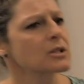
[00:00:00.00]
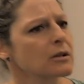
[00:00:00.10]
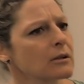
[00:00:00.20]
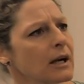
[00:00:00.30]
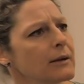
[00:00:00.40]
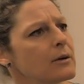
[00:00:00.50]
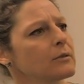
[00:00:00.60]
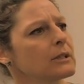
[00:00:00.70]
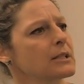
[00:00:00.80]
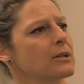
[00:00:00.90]
sure I
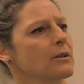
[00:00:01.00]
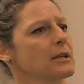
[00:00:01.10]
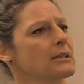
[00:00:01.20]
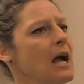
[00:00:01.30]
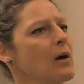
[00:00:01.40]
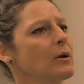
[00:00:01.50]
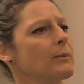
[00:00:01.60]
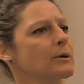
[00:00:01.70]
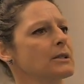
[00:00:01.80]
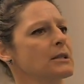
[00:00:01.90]
don't list all these. How we
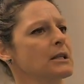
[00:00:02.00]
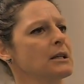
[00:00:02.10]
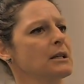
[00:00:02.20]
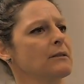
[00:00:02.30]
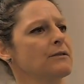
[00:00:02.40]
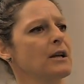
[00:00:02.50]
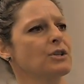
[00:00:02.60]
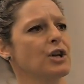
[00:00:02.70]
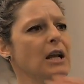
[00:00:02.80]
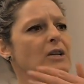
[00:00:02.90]
perceive
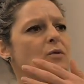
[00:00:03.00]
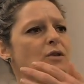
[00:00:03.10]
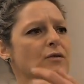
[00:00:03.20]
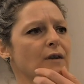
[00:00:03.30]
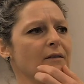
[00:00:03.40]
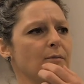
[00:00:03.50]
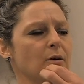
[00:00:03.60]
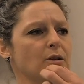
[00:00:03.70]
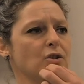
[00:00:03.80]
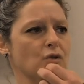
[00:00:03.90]
change when survival
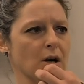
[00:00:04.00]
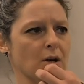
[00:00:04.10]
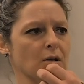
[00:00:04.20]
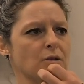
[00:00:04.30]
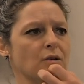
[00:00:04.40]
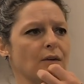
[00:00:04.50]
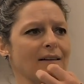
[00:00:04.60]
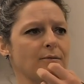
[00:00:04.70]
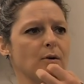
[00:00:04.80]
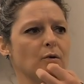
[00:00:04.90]
mode is triggered.
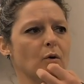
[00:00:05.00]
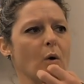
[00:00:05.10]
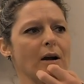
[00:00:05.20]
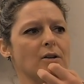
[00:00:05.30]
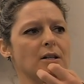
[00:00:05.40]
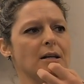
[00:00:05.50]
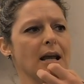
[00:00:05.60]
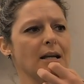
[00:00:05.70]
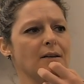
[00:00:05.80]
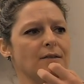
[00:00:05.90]
Survival mode requires a
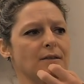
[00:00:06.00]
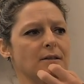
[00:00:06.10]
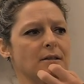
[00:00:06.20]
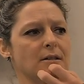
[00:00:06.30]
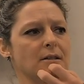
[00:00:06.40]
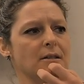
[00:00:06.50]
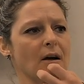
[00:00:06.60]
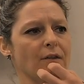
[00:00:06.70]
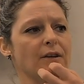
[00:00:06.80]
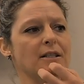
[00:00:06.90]
negative
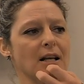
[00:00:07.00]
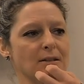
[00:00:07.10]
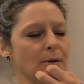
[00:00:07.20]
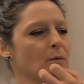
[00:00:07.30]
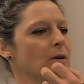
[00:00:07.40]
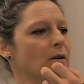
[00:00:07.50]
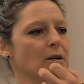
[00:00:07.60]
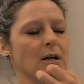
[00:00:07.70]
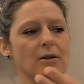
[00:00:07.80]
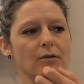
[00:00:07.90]
self assessment. We've
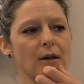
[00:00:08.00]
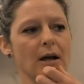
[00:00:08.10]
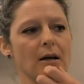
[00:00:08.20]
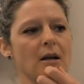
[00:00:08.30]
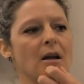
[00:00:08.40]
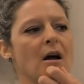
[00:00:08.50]
already gone through that.